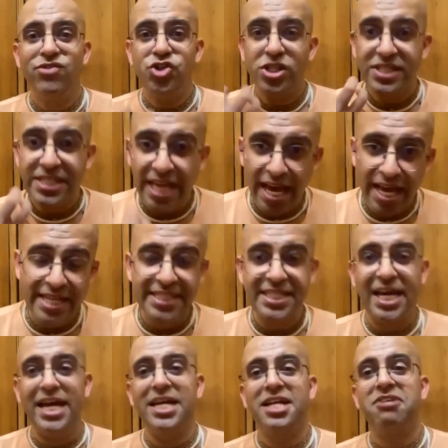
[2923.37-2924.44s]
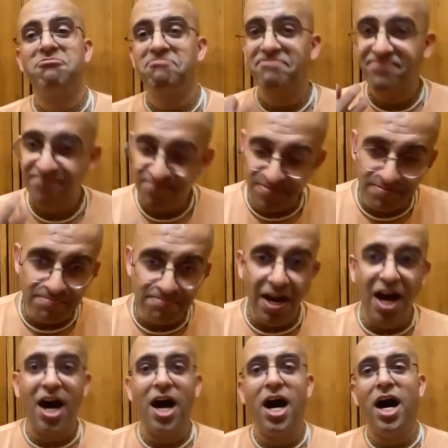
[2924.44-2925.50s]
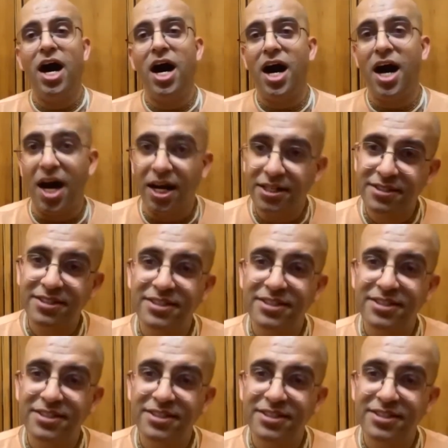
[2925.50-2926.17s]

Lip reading: which is there inside, that